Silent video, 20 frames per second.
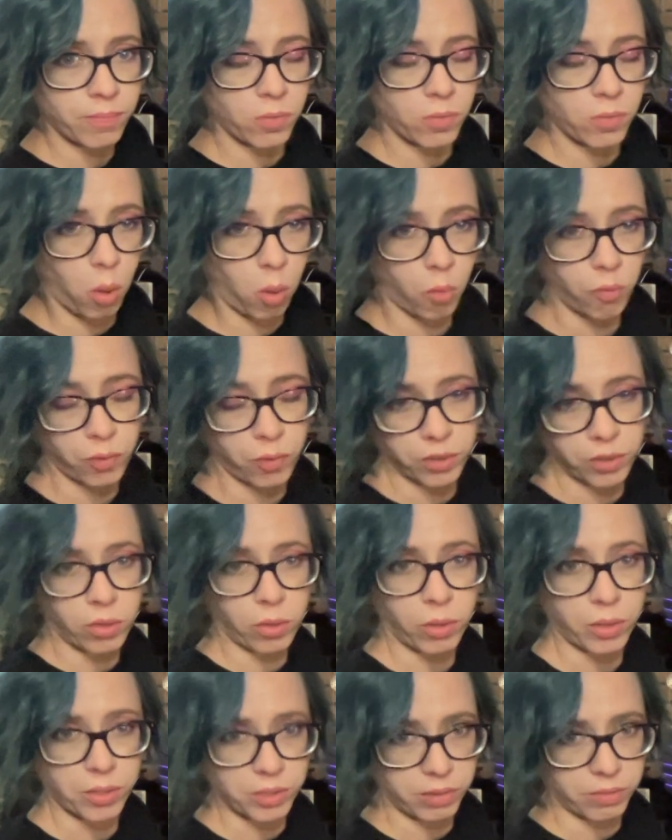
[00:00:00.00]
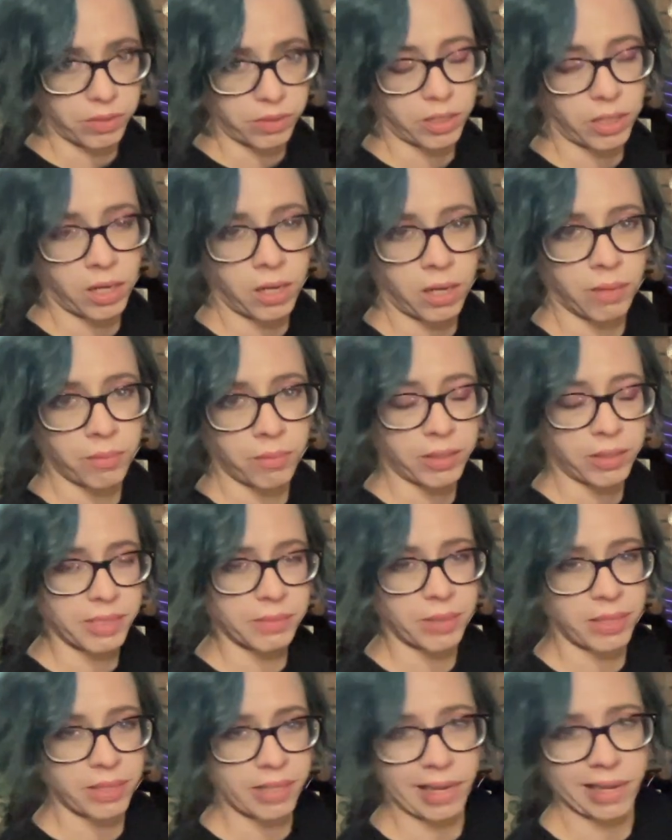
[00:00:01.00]
over the course of the con, because
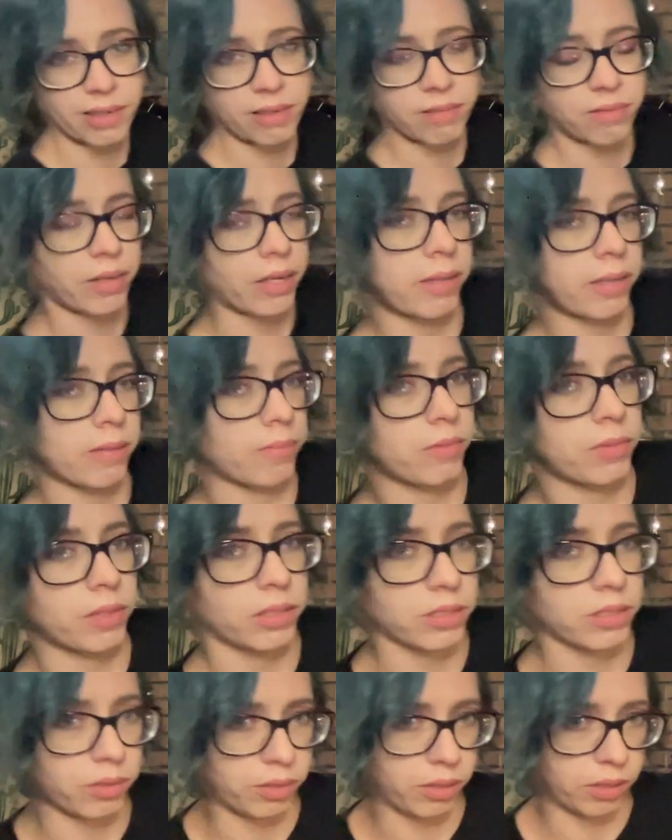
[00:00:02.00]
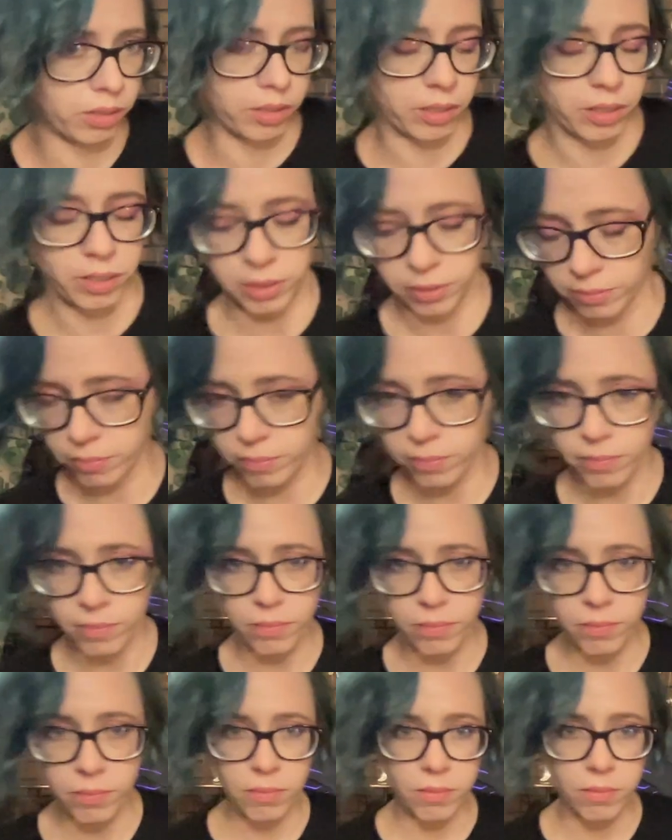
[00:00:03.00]
by the end of it, it's going to look,
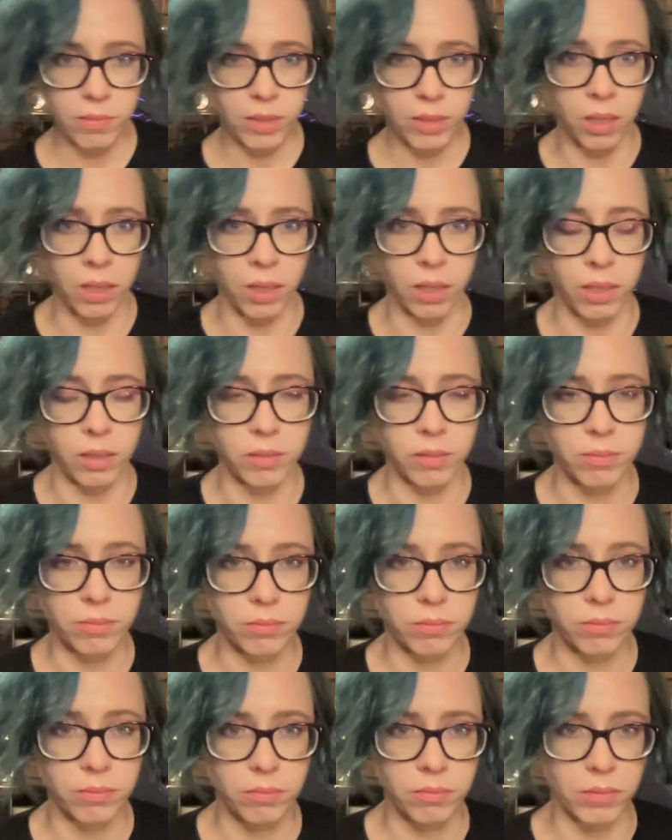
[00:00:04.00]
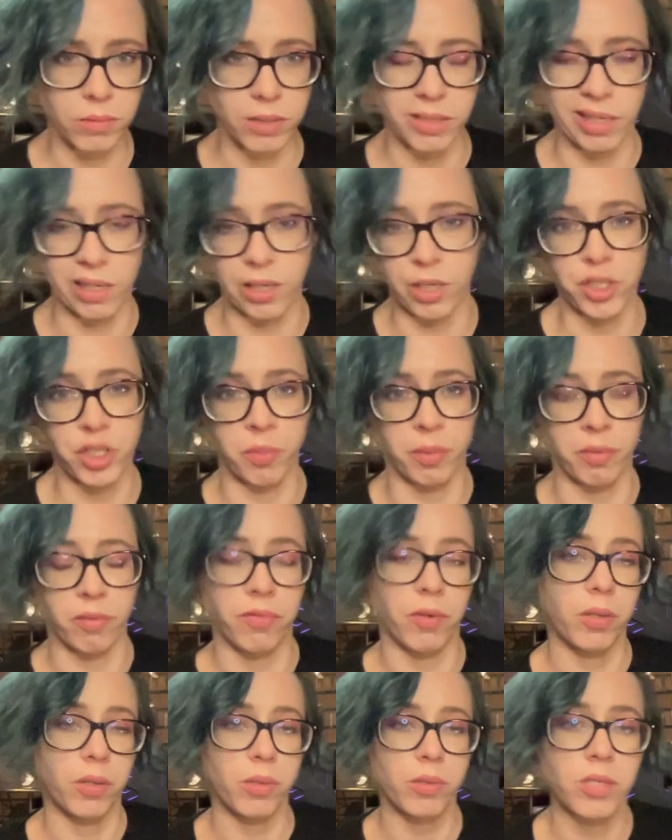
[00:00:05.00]
it's not going to show up in
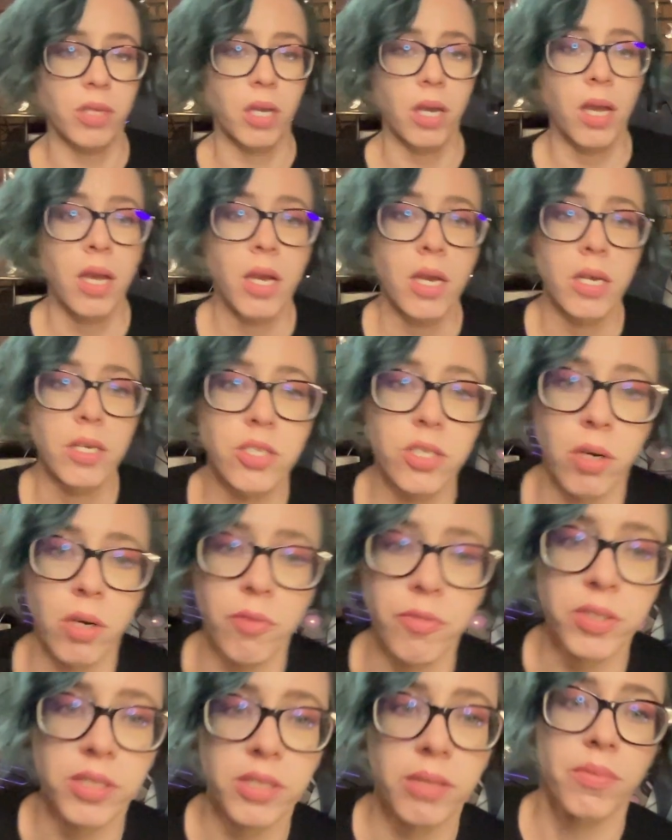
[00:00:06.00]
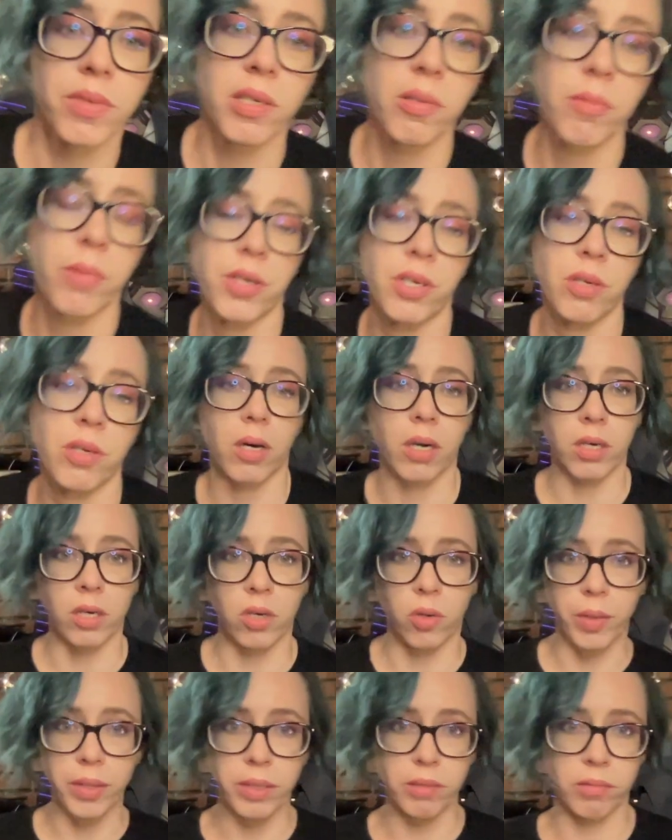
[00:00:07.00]
photos. So for something where you are
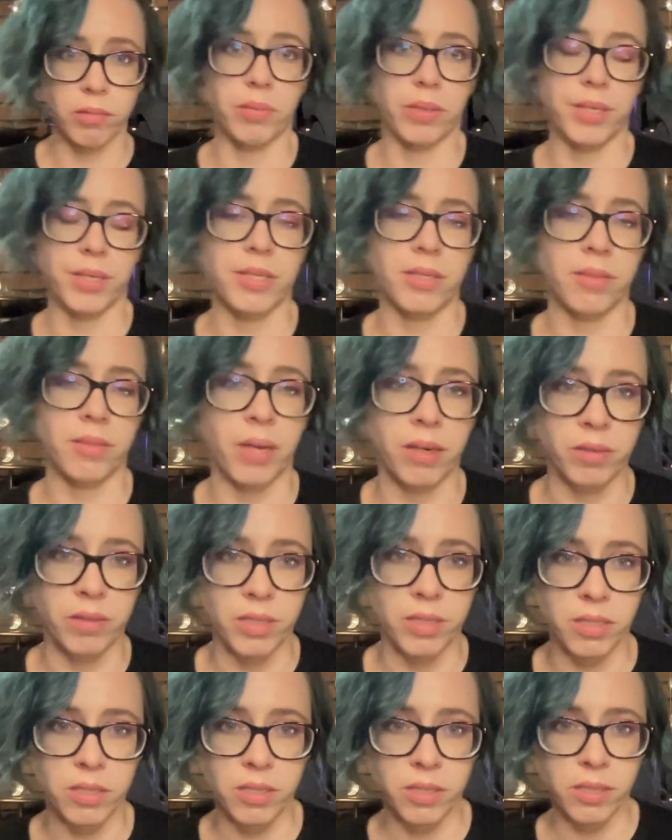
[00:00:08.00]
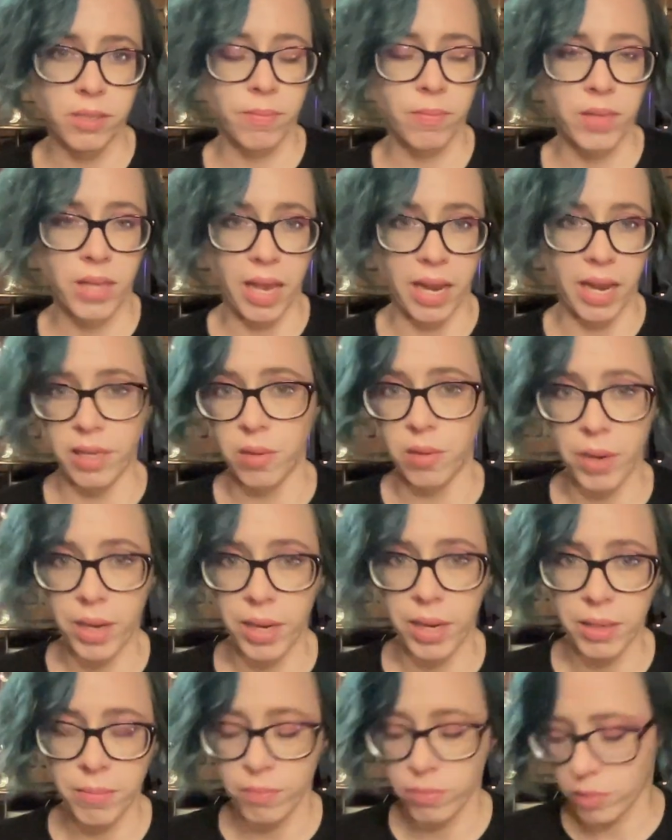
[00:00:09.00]
going to replace the batteries
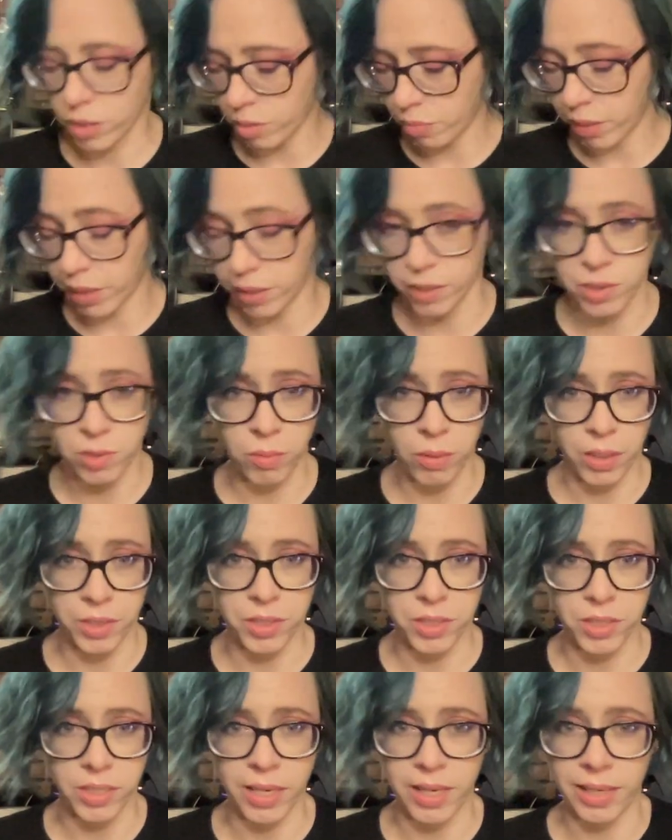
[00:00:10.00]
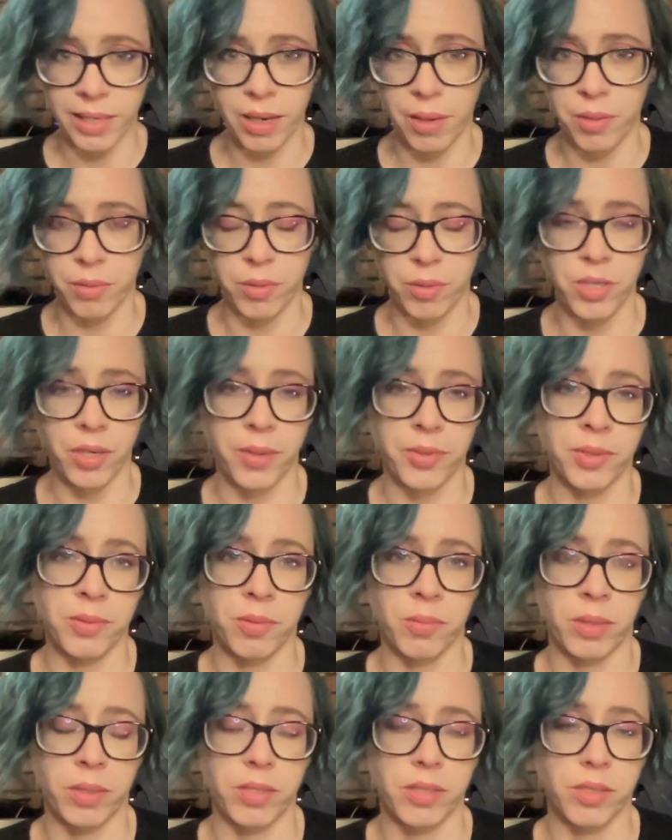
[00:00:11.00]
anyway, you might as well just take out the
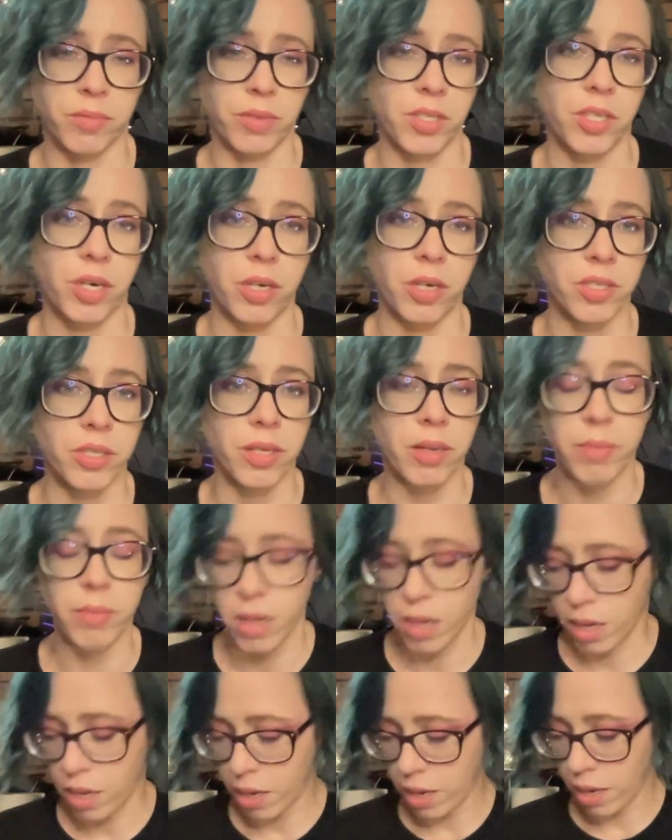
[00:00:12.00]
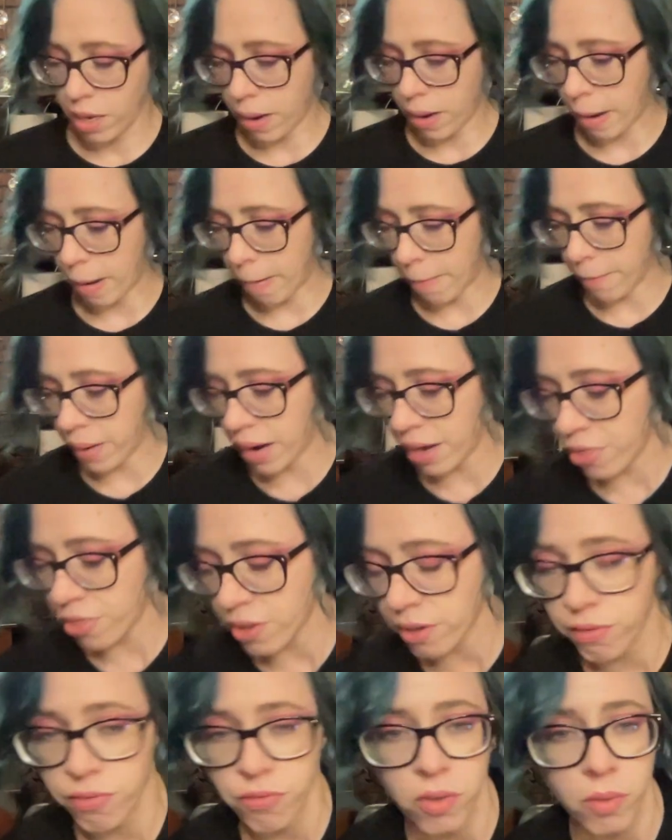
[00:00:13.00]
rechargeable ones and recharge them. I
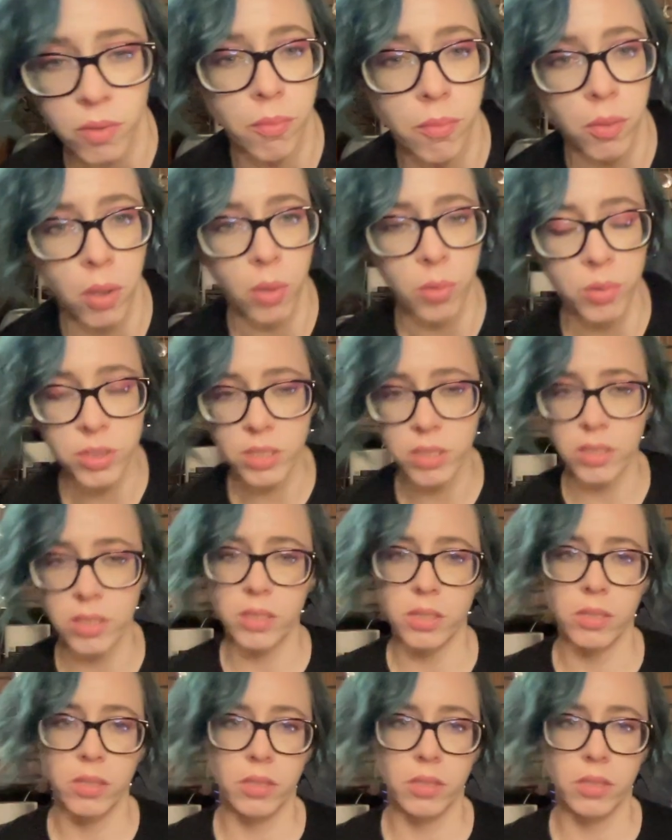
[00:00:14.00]
think for most